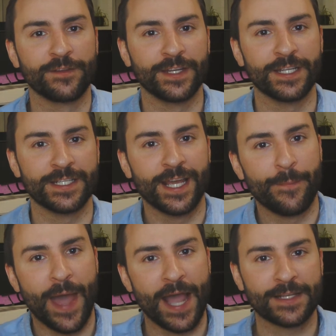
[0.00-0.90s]
and they need to get
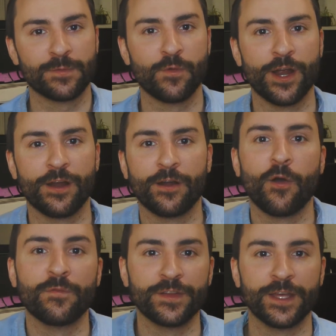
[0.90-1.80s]
back somewhere, or
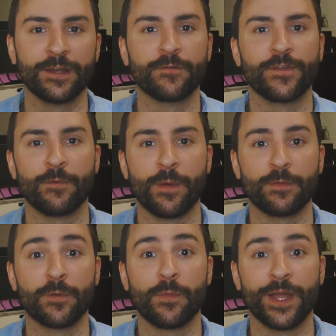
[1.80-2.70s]
hopefully they remember
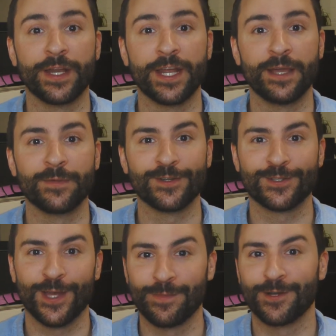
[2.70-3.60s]
your brand name and
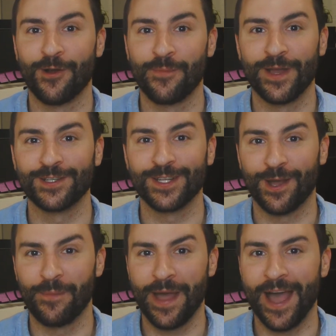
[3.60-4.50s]
just type in your homepage and they
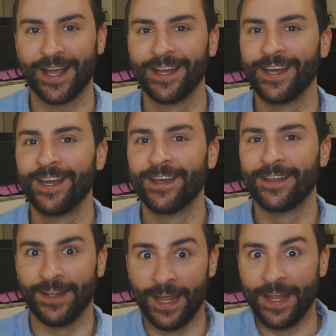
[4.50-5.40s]
come back.
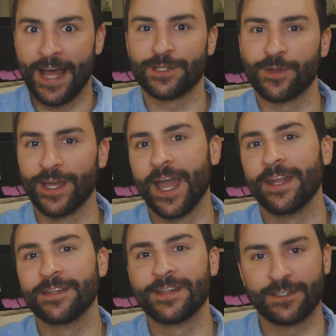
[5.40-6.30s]
And then that's where they
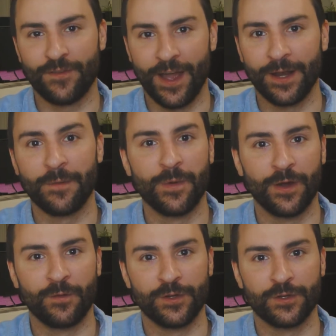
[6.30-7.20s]
end. That's fine. But
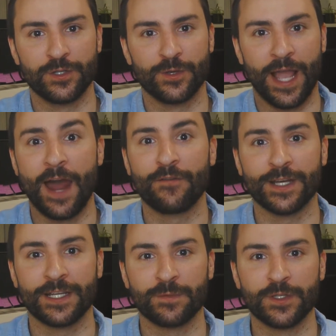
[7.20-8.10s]
when you're doing
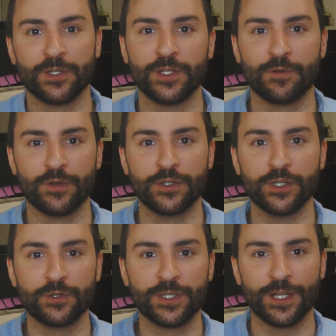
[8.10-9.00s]
advertisements, you need to
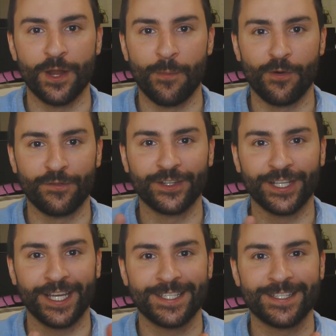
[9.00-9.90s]
reduce the number of
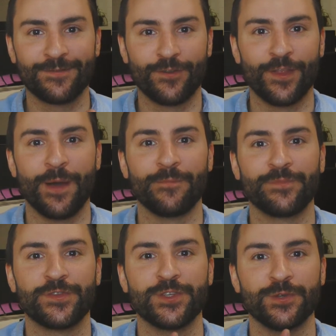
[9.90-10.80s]
clicks for them
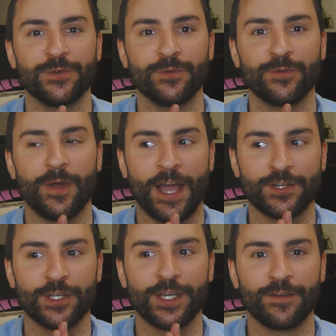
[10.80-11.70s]
to
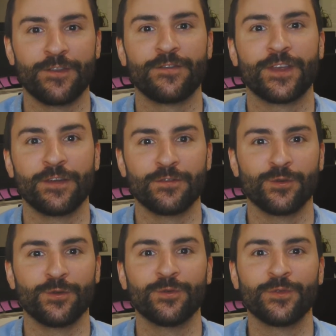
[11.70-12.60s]
actually give
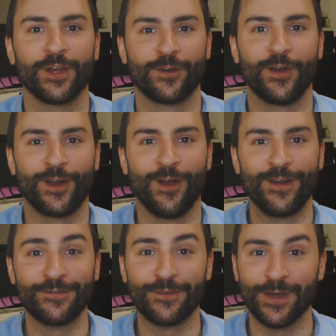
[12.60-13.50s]
you their credit card
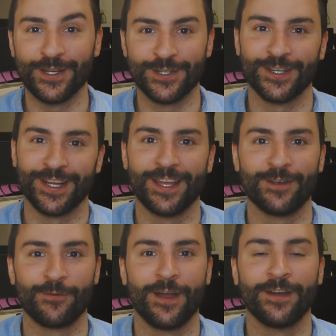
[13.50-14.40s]
information and
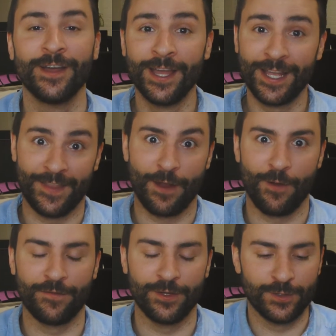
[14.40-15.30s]
get that
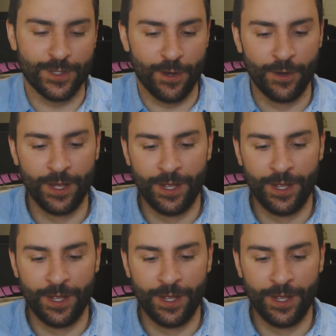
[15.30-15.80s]
revenue. So